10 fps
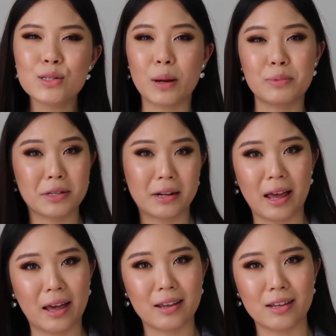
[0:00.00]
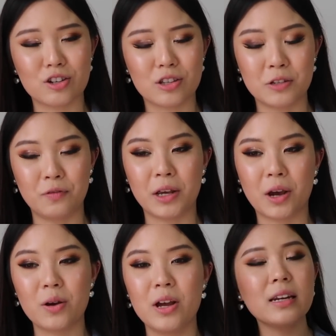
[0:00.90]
So I'm just going to add it into this video.